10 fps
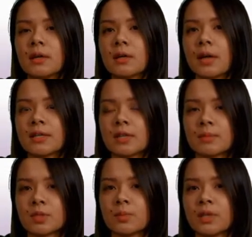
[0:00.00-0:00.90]
at times
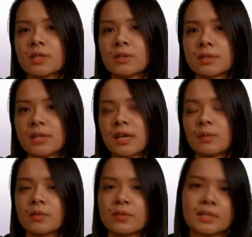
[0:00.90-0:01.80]
could be intoxicated
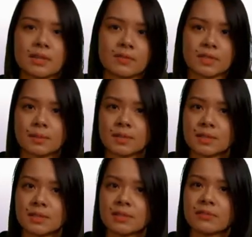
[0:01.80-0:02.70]
with these other
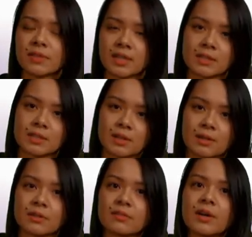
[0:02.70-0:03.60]
substances and forget to go to
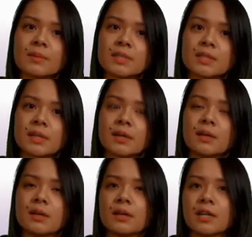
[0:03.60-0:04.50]
the pharmacy.
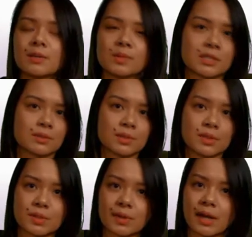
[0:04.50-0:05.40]
He was still
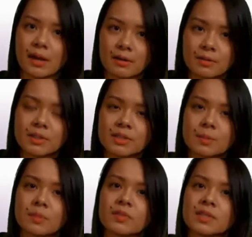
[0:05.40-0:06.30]
using heroin on top
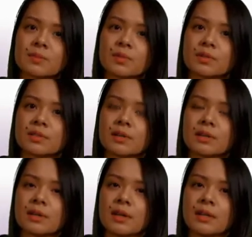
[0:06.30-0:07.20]
of his
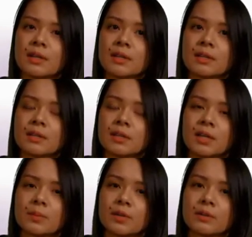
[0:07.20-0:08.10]
Suboxone, and then he had
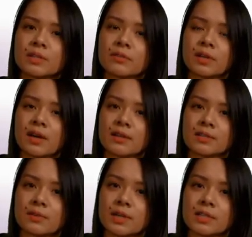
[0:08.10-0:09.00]
periods of
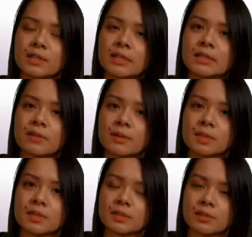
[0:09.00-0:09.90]
incarceration and interruptions
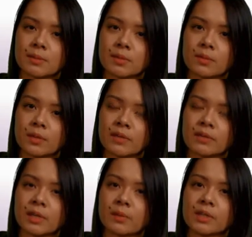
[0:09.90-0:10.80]
in treatment whenever he
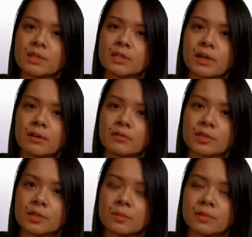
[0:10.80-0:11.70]
went to jail for
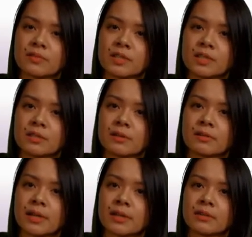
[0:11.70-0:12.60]
shoplifting and
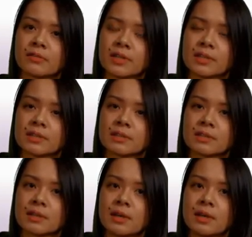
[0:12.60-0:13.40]
drug-related offences.